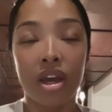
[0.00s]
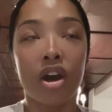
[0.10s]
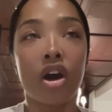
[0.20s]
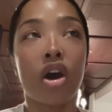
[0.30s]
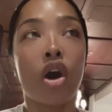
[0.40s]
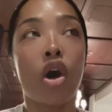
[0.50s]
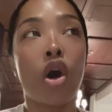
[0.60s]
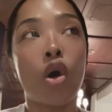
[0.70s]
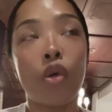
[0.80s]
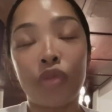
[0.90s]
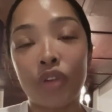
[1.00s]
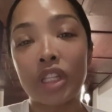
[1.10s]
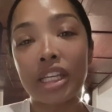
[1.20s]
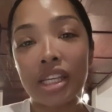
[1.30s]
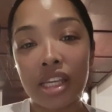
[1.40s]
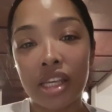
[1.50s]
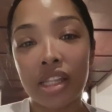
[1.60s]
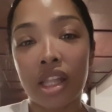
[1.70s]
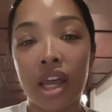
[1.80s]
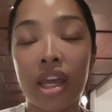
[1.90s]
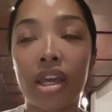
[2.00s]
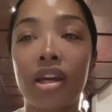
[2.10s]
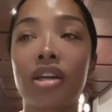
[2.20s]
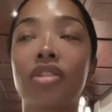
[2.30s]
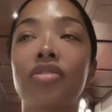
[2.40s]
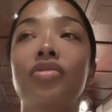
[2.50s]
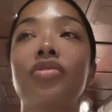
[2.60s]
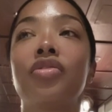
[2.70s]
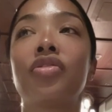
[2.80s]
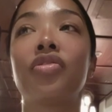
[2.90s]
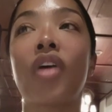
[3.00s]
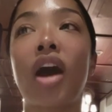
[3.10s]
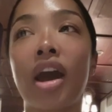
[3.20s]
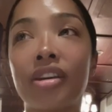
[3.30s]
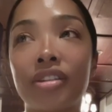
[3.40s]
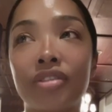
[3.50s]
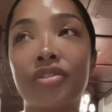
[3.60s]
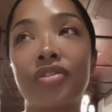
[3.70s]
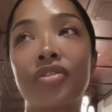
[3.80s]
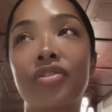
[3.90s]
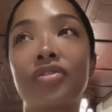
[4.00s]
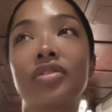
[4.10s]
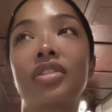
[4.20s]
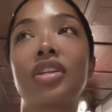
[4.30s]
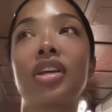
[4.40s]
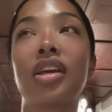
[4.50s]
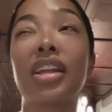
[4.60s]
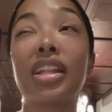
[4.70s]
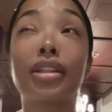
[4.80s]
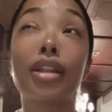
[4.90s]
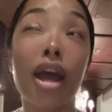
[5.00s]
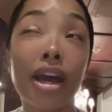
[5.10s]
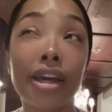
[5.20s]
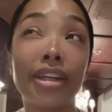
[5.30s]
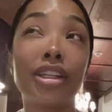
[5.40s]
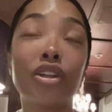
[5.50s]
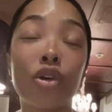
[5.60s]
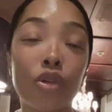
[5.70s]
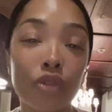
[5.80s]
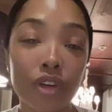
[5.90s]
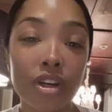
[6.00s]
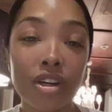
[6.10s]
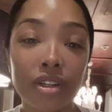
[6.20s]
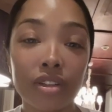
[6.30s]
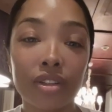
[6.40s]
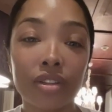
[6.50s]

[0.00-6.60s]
Not too many kids. Hopefully, like 5'9" and over.